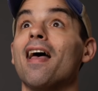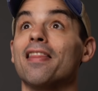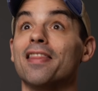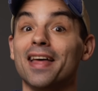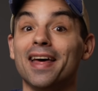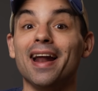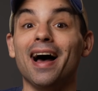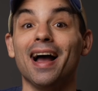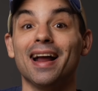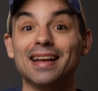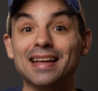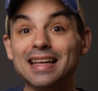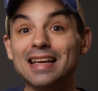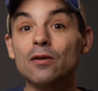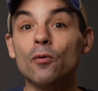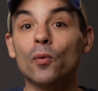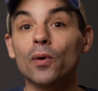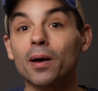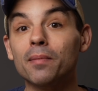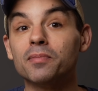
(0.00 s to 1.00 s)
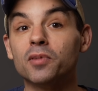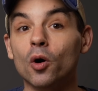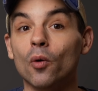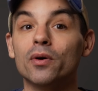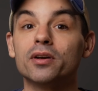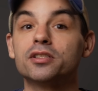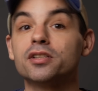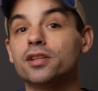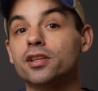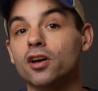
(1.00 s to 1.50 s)
that I need when I'm
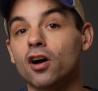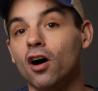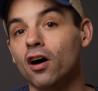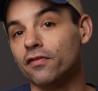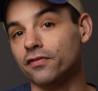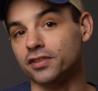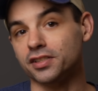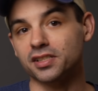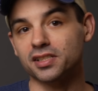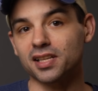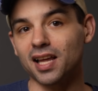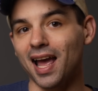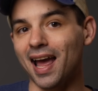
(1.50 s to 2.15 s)
going to the office.